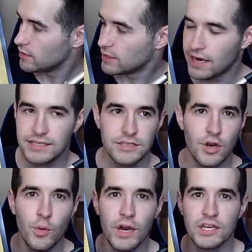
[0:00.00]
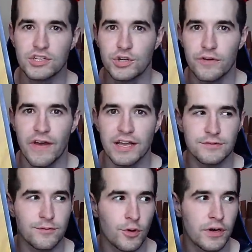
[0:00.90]
Guys, you know what I should have
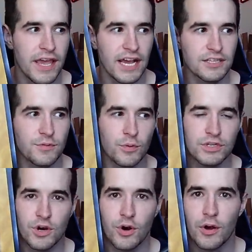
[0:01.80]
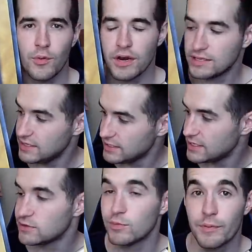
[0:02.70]
asked for? He asked me which card I wanted because this
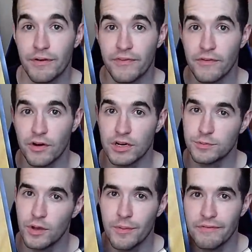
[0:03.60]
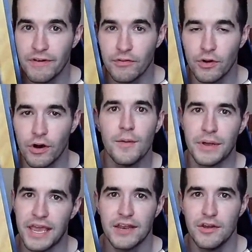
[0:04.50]
is one of my favorite cards, probably my favorite card,
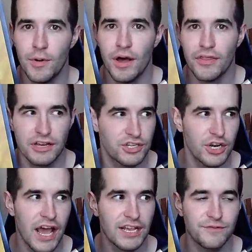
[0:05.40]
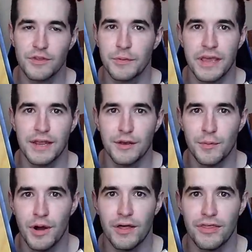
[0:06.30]
Pequeño Moth. I should ask for the Pequeño
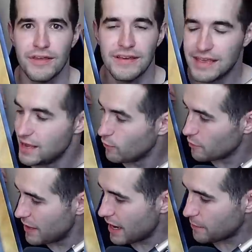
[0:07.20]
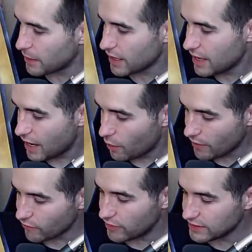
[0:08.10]
Moth. It would have been epic.
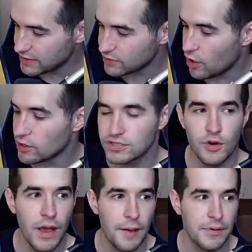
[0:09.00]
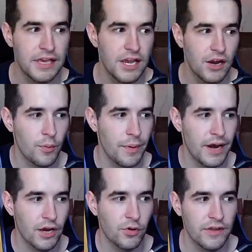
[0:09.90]
However, this is also epic here. We might
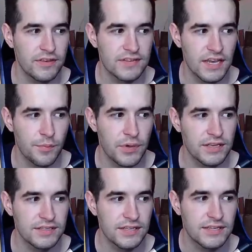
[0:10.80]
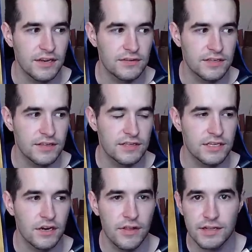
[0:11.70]
not grade this thing a PSA 10. You see this
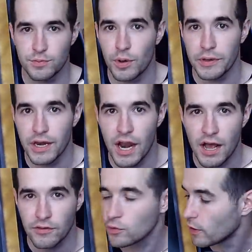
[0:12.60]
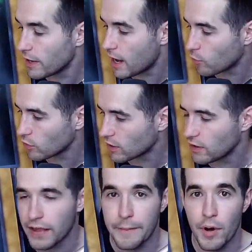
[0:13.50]
here. That's probably going to knock the grade down. We're looking at
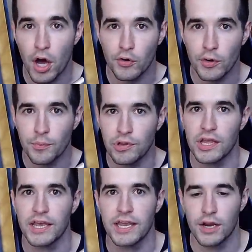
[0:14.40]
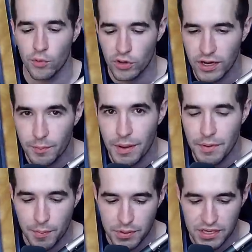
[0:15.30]
like moderate play here. We're looking at
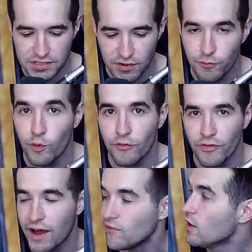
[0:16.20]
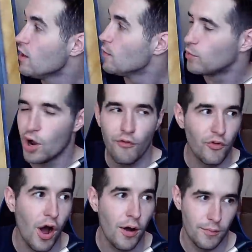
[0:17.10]
maybe a PSA 4 or 5. But
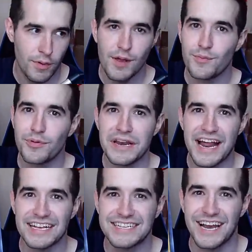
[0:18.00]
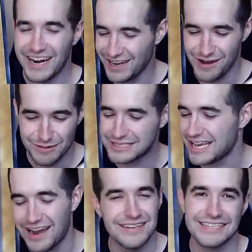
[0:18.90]
overall, pretty nice card. No, I'm just
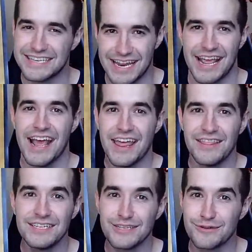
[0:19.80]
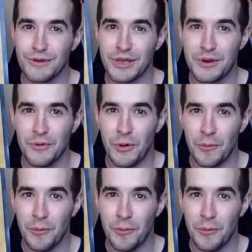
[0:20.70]
I'm just kidding. This is really cool.